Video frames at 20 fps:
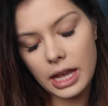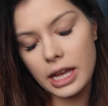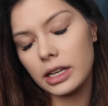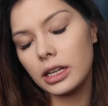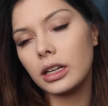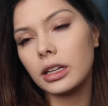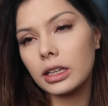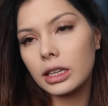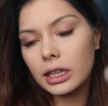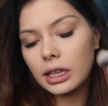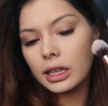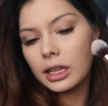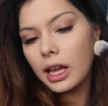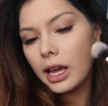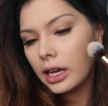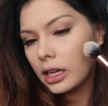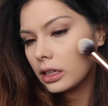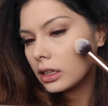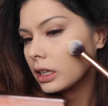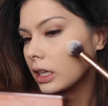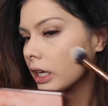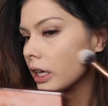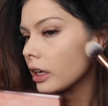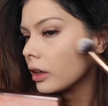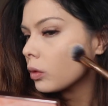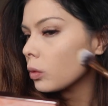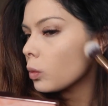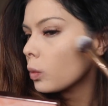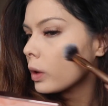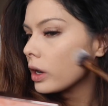then
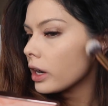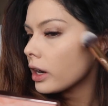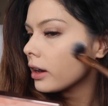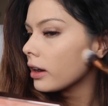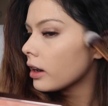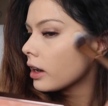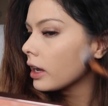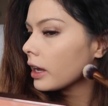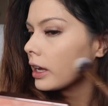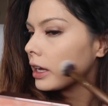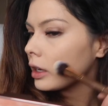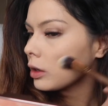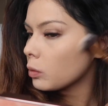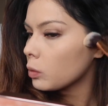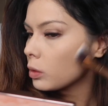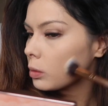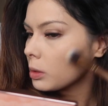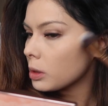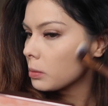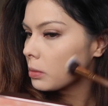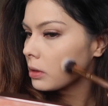lightly where I will be